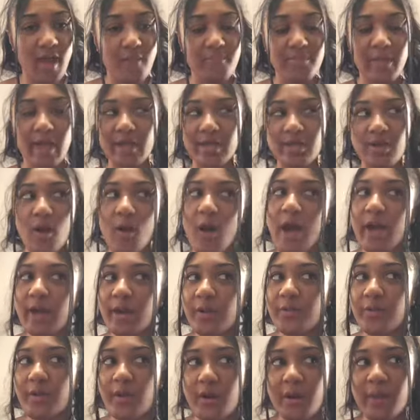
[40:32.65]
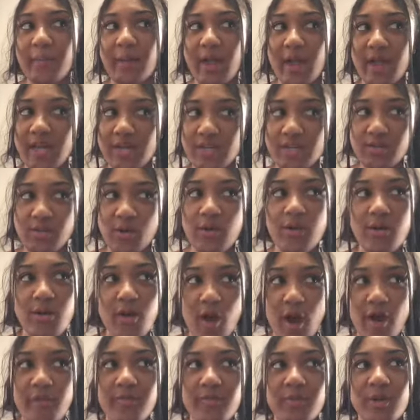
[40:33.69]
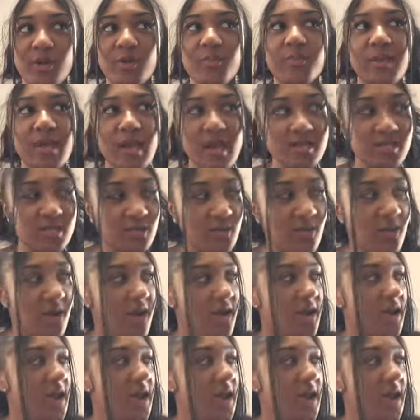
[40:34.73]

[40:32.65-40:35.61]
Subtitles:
I'm like, no, I don't know the man. He stole a car from the UPS store.